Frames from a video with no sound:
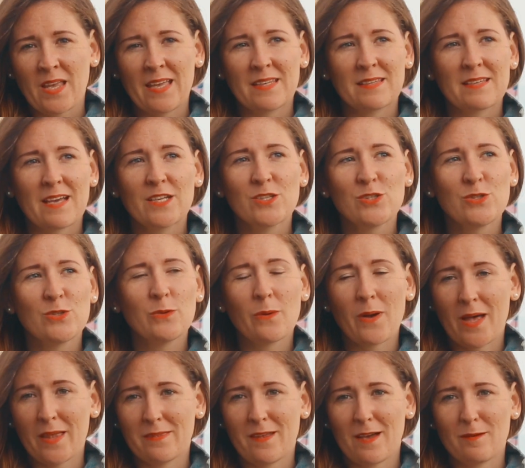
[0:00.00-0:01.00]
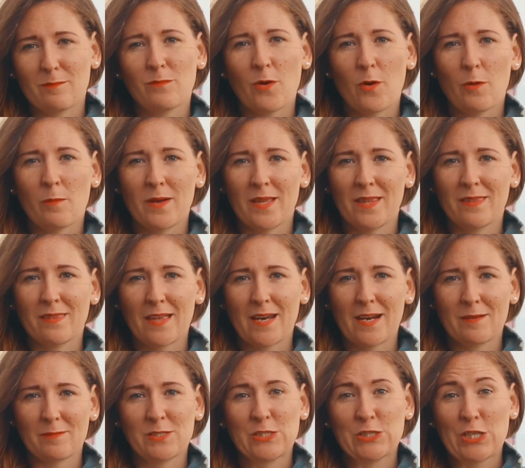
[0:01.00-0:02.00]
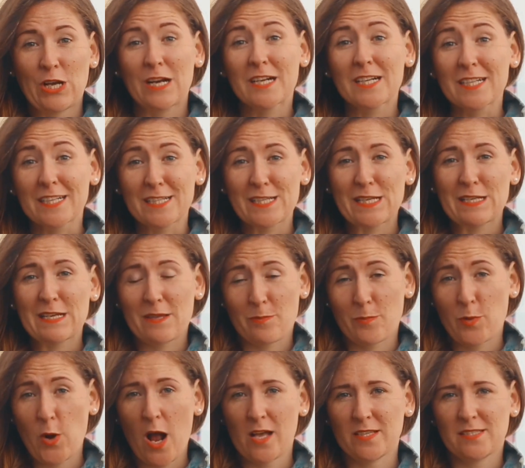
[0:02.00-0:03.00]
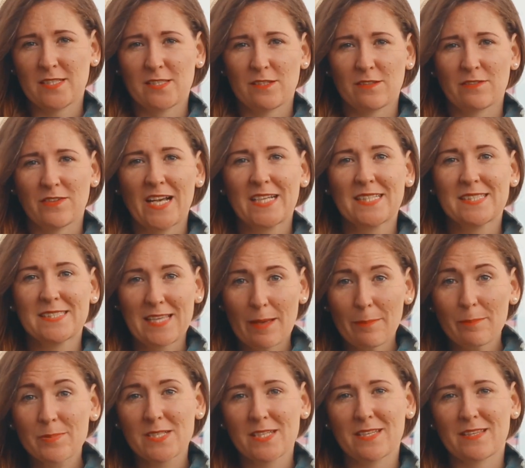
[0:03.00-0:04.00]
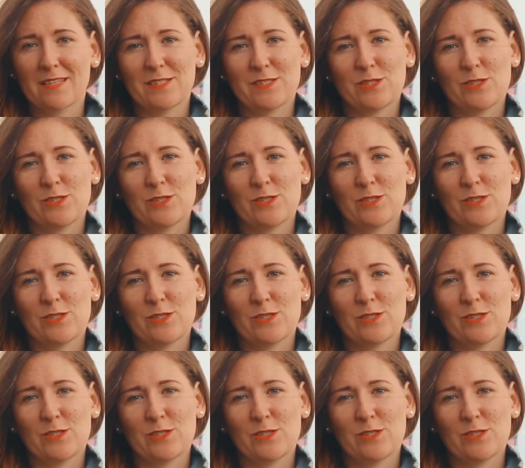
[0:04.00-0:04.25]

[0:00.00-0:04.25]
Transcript: And I knew at that moment that I'm starting the process of accepting the